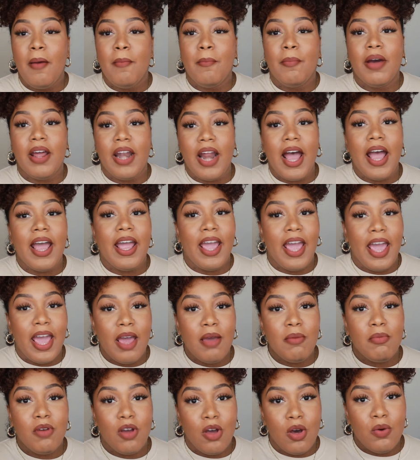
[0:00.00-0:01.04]
but I
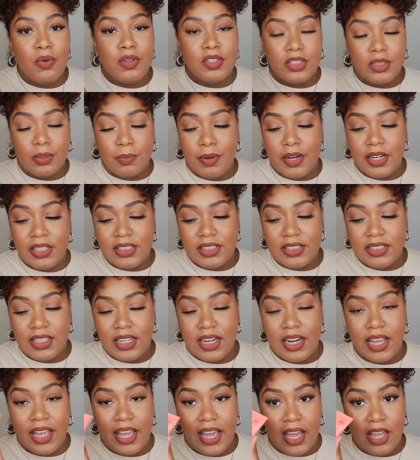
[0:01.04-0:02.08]
am going to purchase
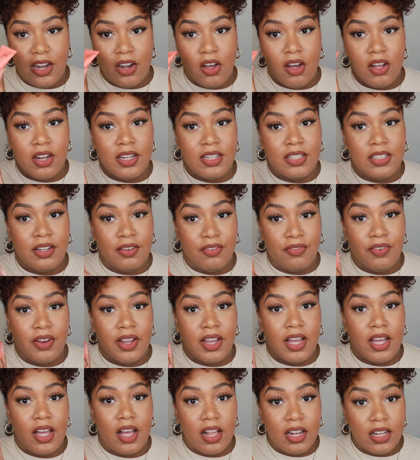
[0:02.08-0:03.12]
it again on a
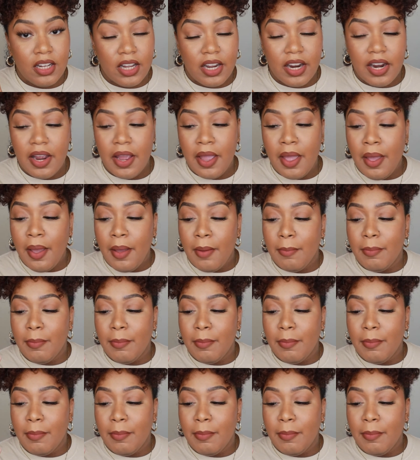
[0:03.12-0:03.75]
different color